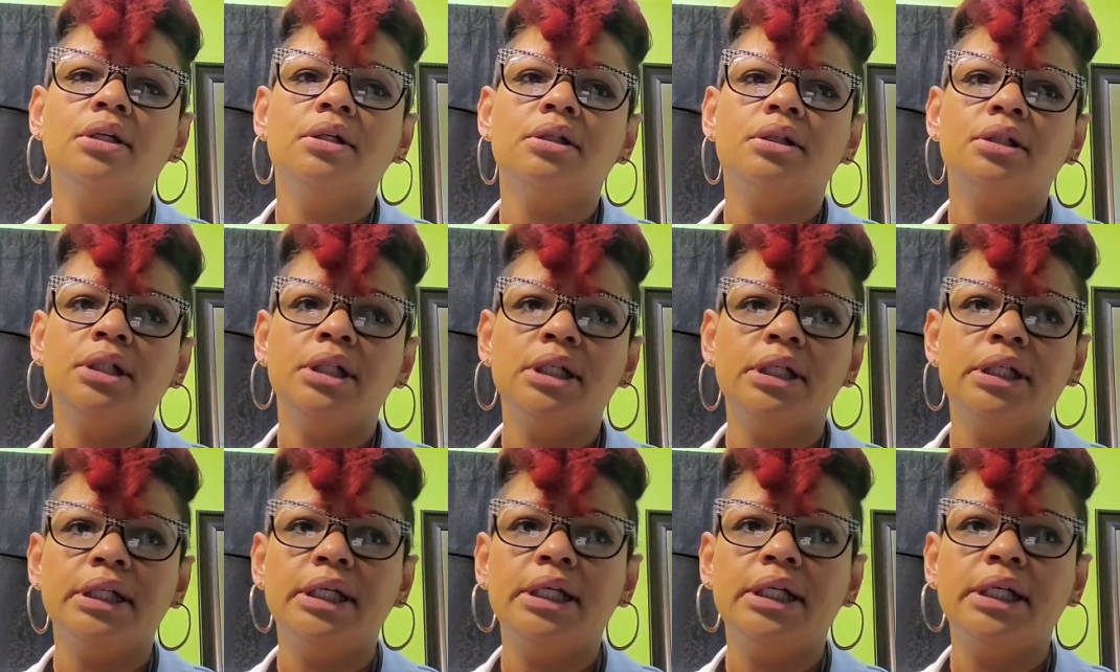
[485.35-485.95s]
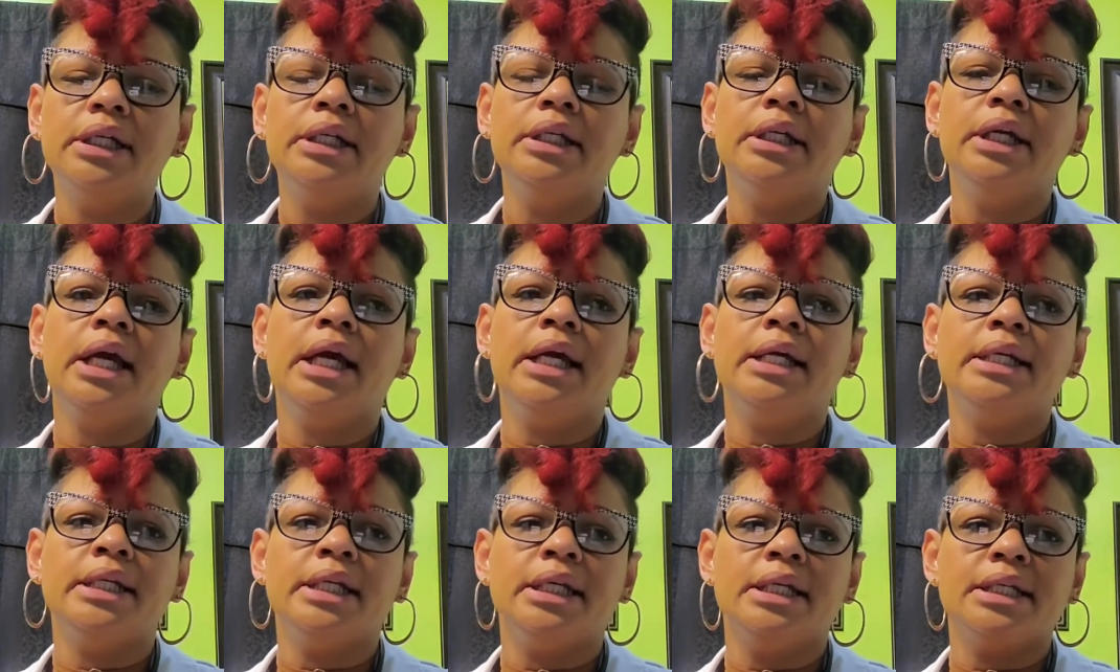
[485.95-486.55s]
cook it,
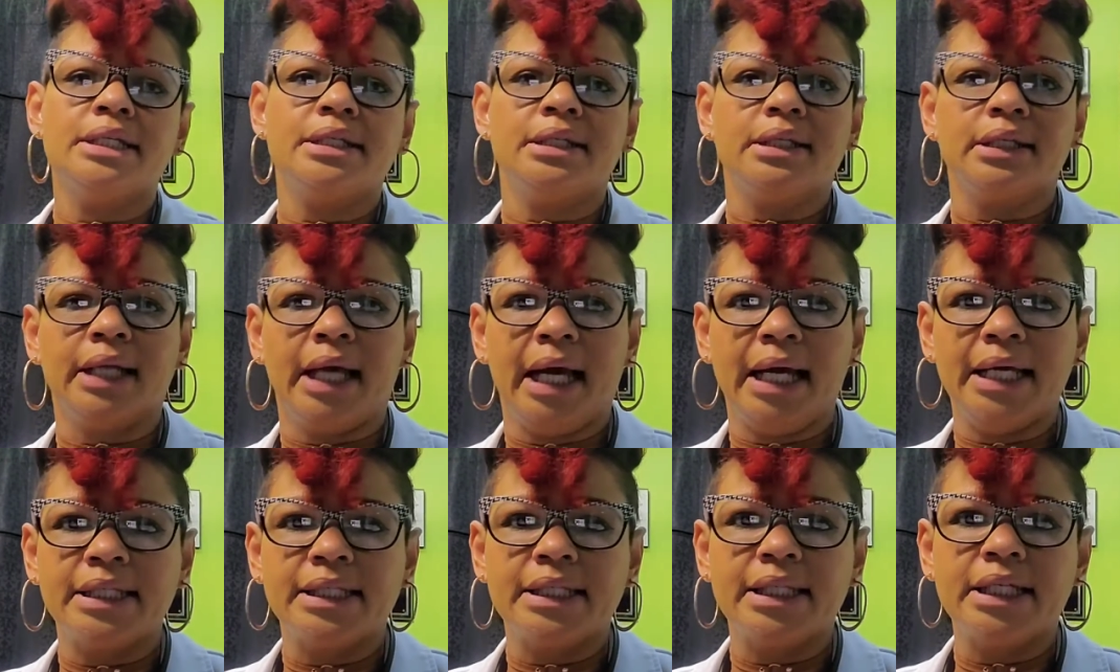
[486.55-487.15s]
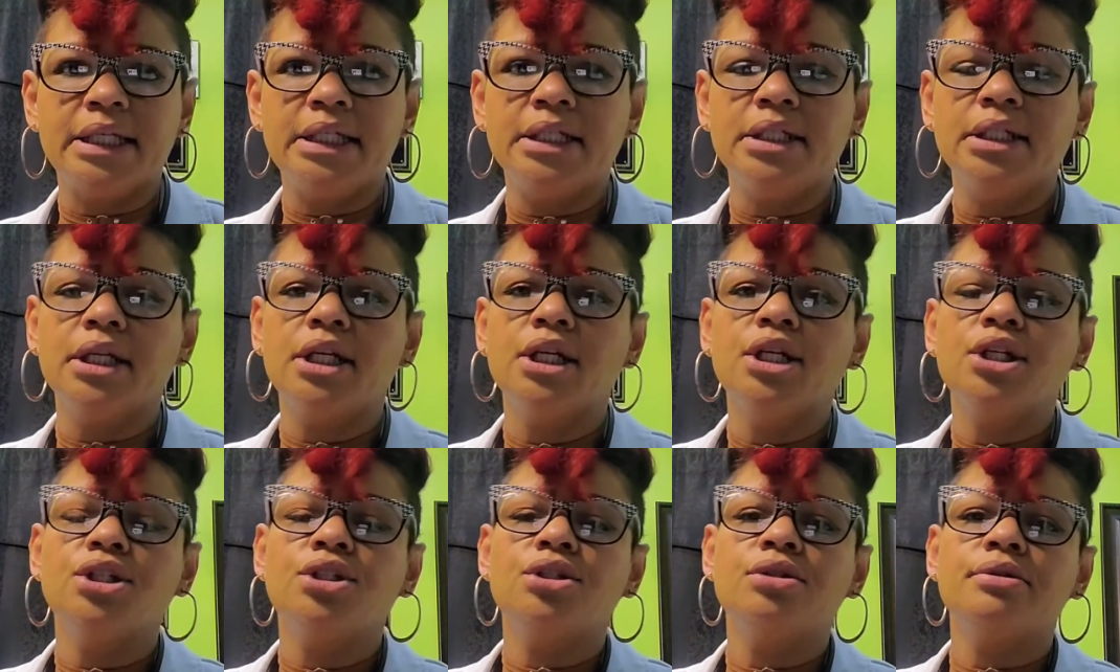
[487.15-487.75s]
and then slice it
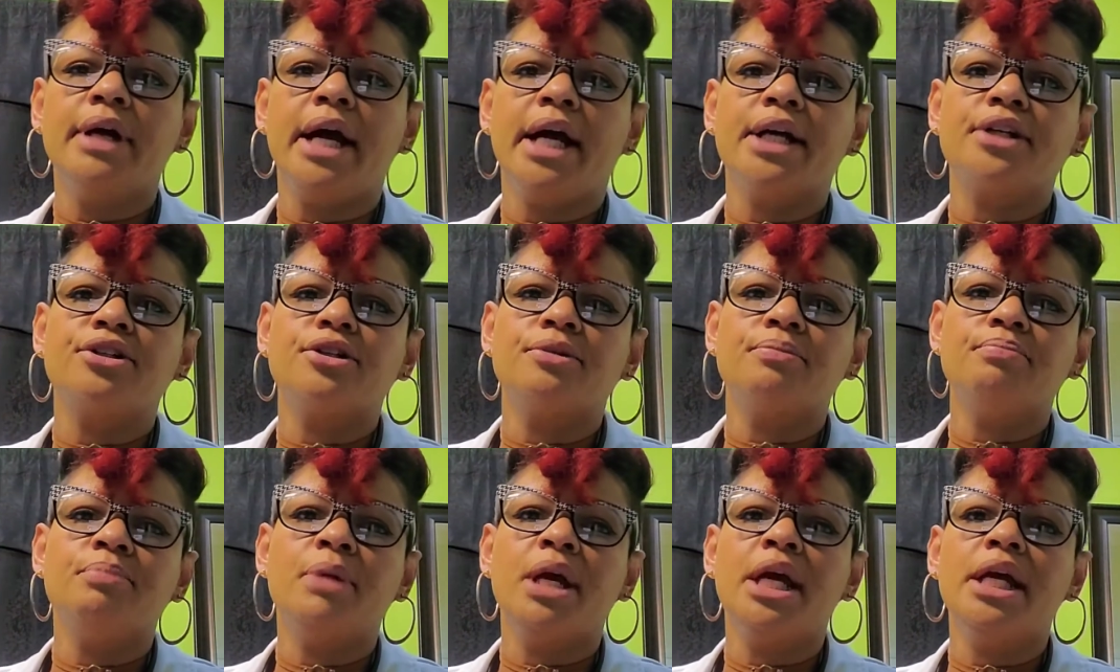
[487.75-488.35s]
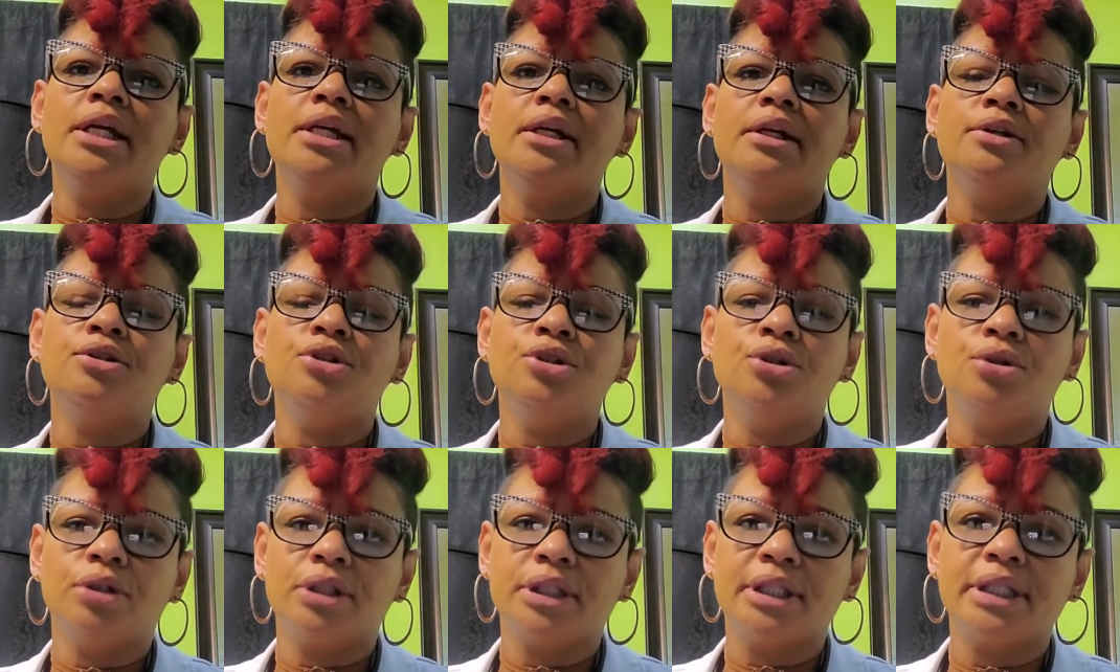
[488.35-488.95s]
to actually make
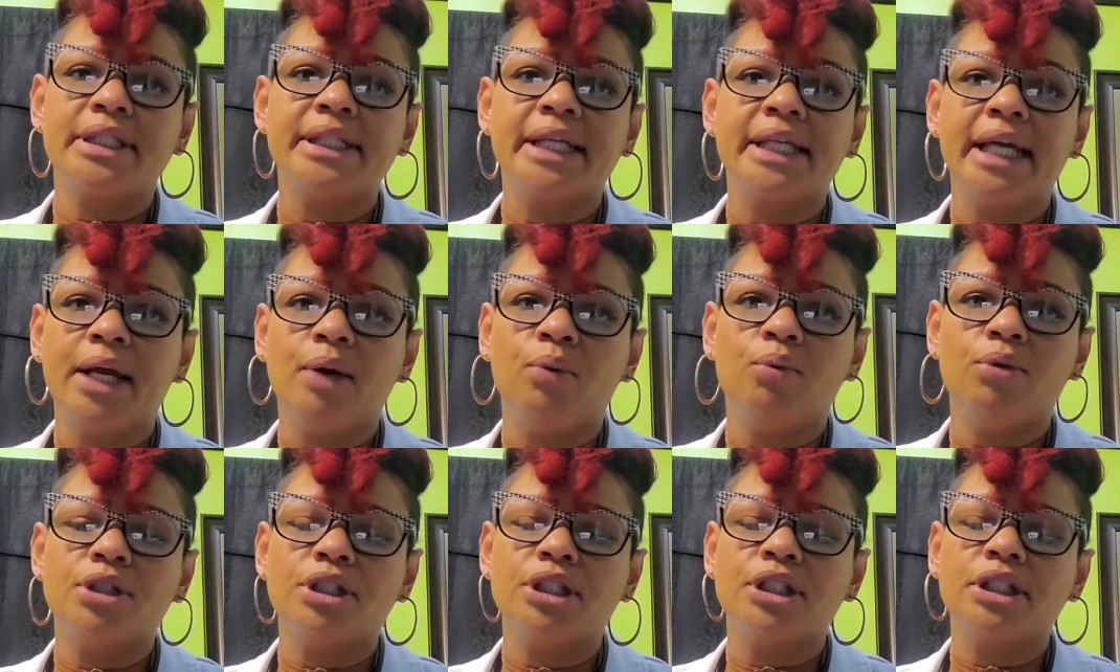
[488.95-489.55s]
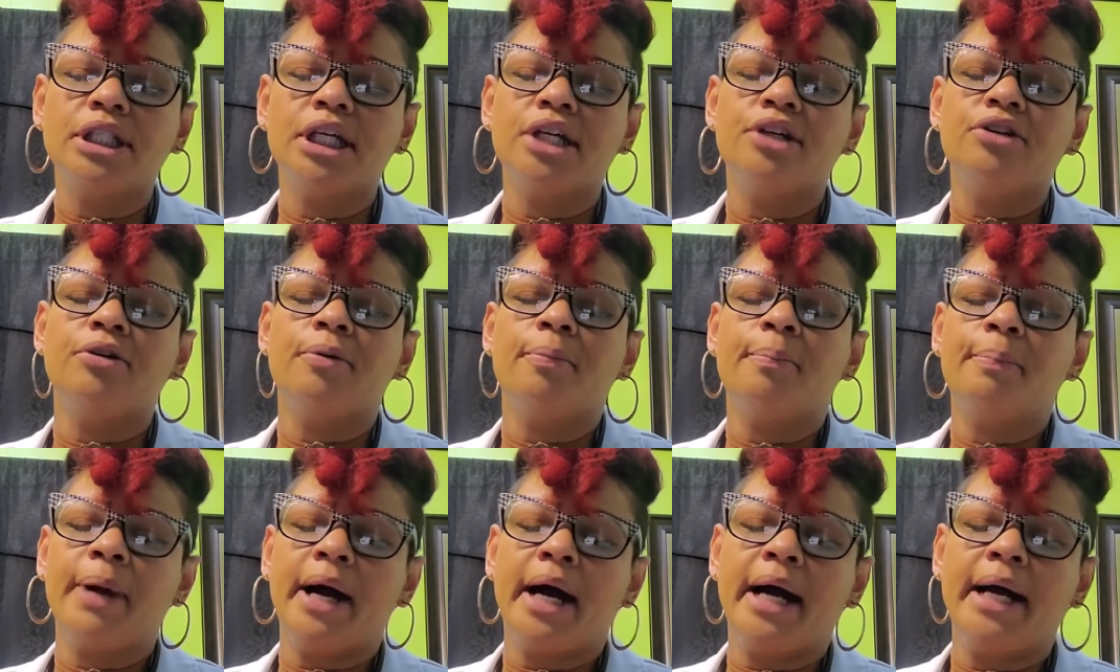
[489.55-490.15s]
your sandwich, instead of
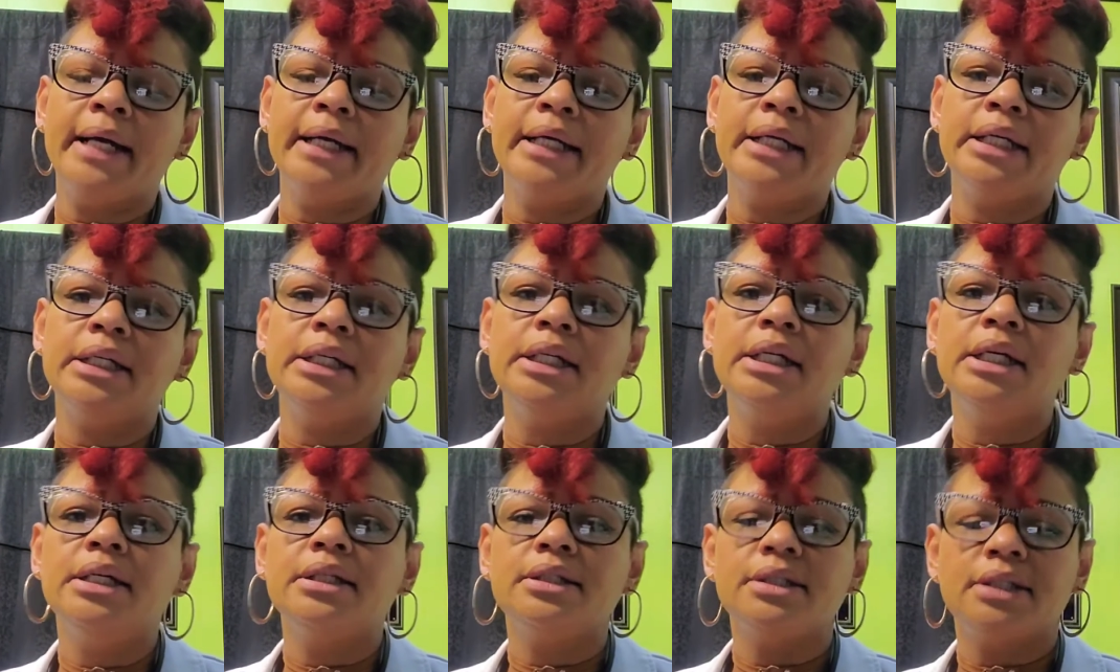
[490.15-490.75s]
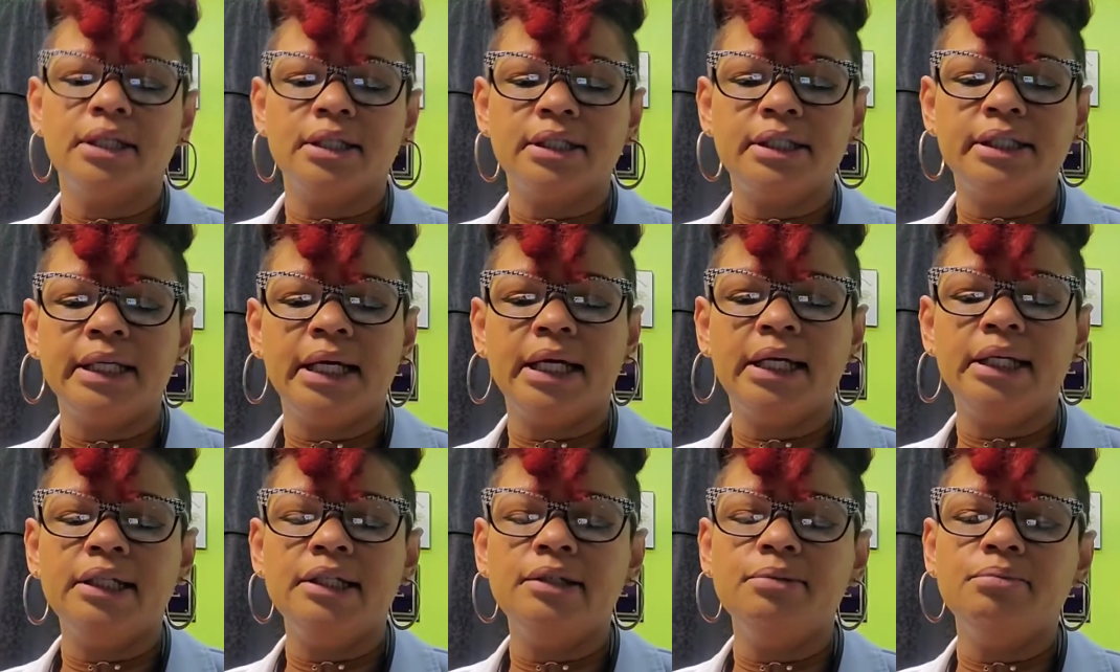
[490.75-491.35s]
buying the
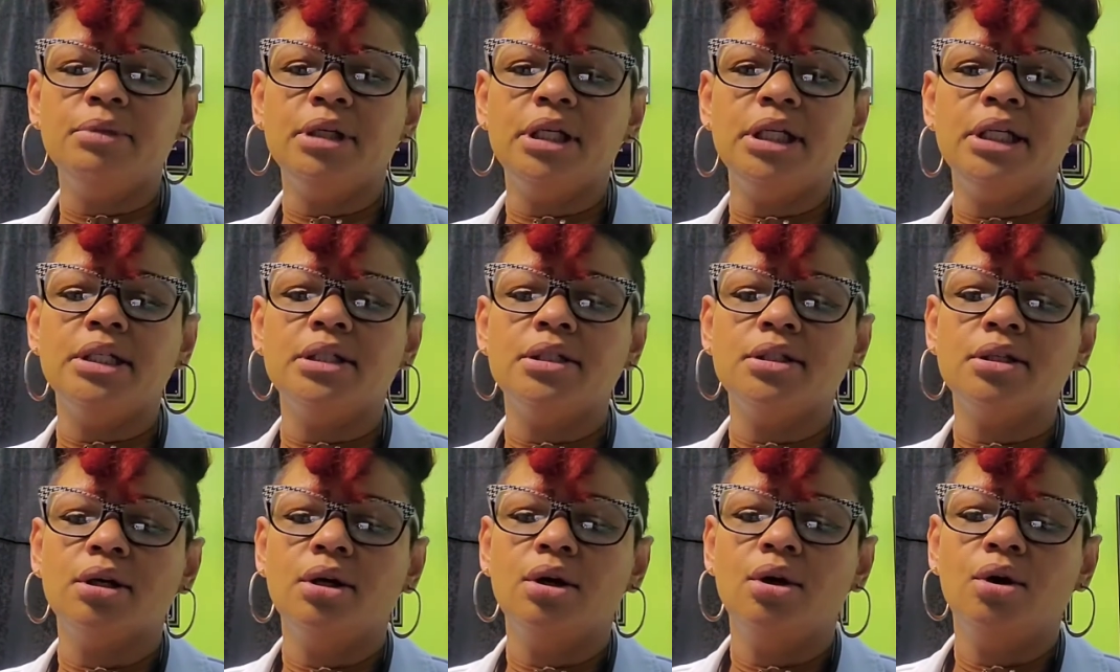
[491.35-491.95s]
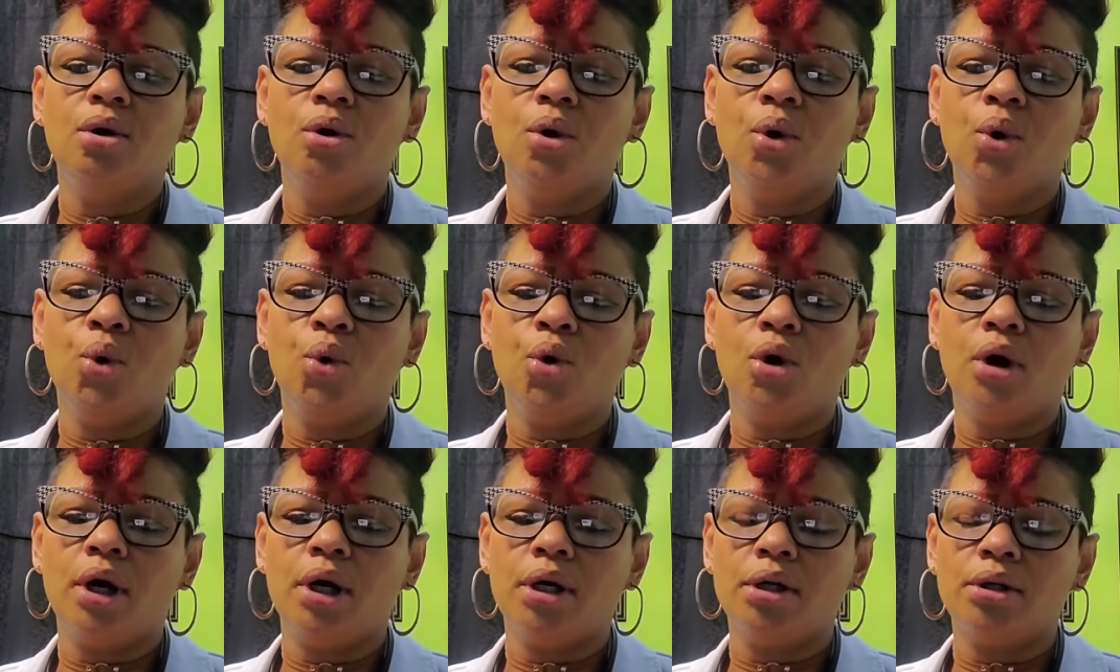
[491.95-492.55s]
deli meat
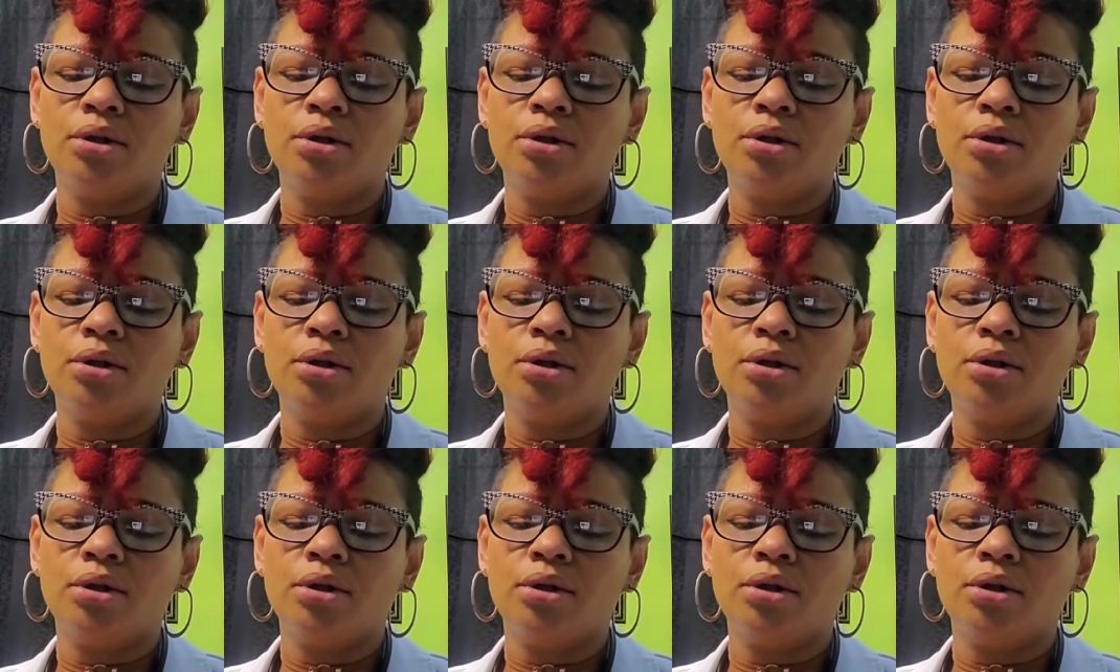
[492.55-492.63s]
or